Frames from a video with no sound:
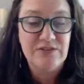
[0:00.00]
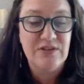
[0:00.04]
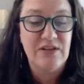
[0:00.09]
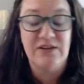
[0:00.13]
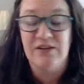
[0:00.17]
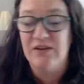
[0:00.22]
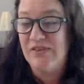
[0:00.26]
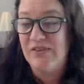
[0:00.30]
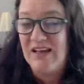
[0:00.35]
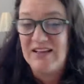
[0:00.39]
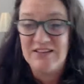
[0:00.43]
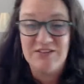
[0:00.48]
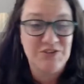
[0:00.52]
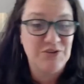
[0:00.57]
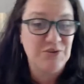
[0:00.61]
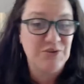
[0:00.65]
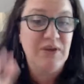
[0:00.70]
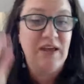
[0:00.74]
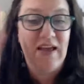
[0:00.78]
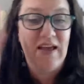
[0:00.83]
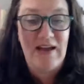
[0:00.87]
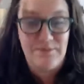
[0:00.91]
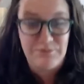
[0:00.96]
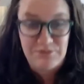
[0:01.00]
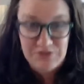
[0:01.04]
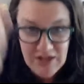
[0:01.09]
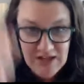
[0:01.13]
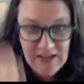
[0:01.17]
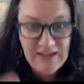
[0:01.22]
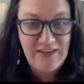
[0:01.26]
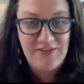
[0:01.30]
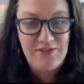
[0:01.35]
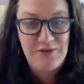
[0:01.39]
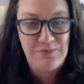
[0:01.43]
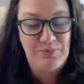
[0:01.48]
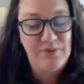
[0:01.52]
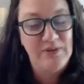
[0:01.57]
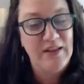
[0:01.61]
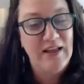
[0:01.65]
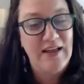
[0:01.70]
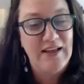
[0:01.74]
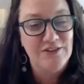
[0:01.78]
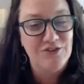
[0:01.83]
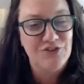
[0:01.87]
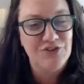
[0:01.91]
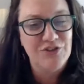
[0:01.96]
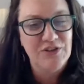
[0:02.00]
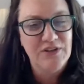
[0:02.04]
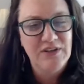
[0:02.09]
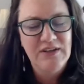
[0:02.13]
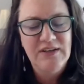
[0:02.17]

And that's okay. I'm taking the pledge.